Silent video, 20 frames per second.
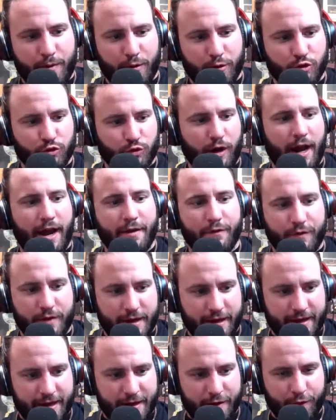we were
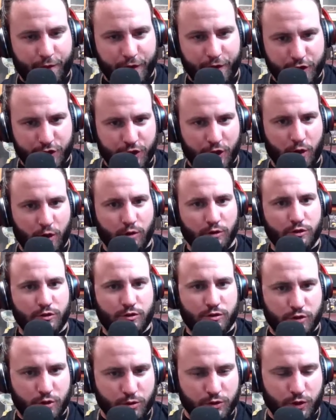driving, and Fitzgerald
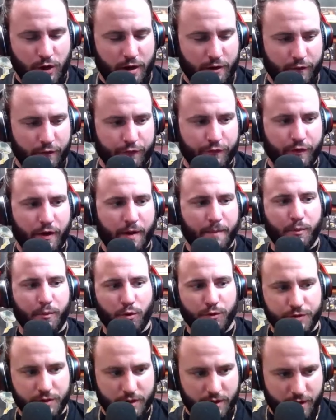Toussaint
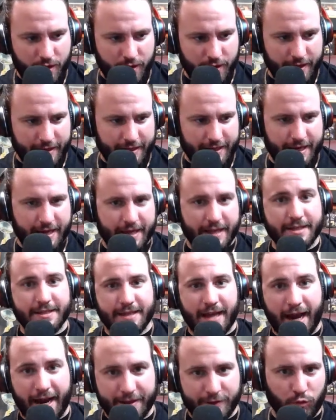fumbled like
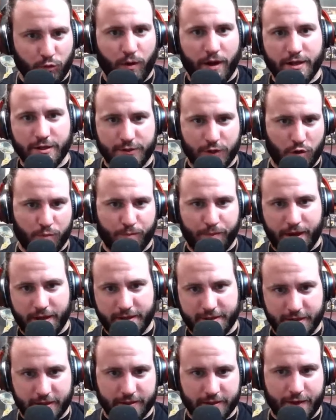inside the red zone, yep.
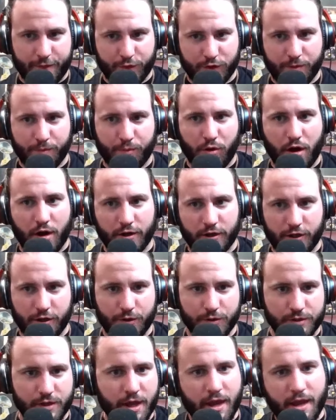basically for the
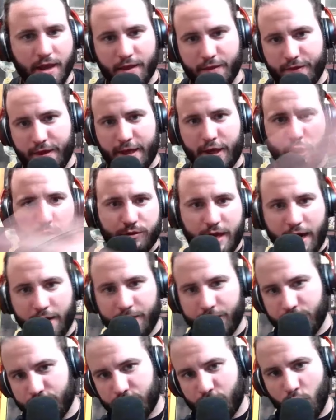Broncos. They go
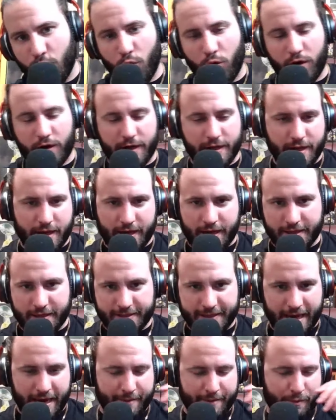down and score, and, and
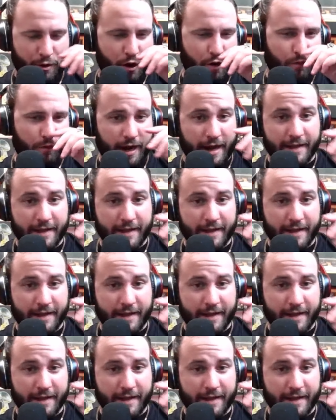it's game over.